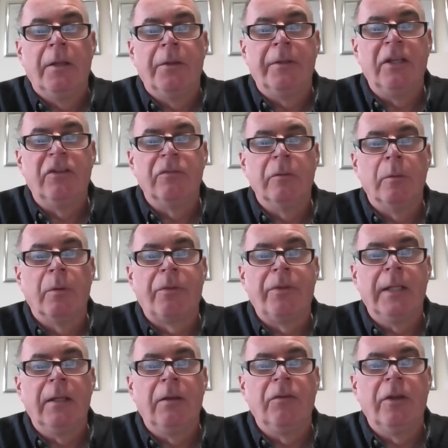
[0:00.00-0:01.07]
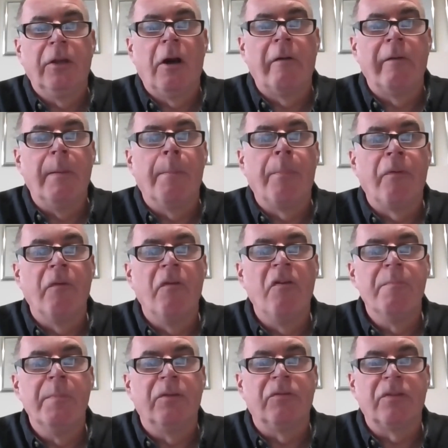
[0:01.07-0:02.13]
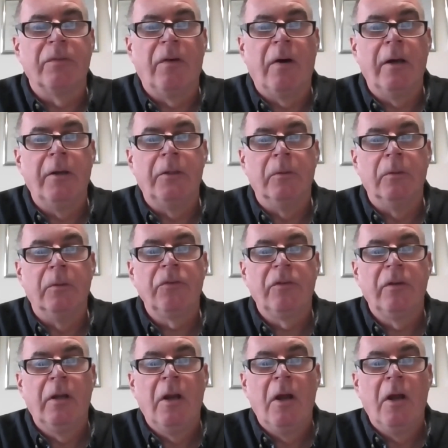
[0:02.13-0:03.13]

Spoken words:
These are all things that are improvements to fire doors,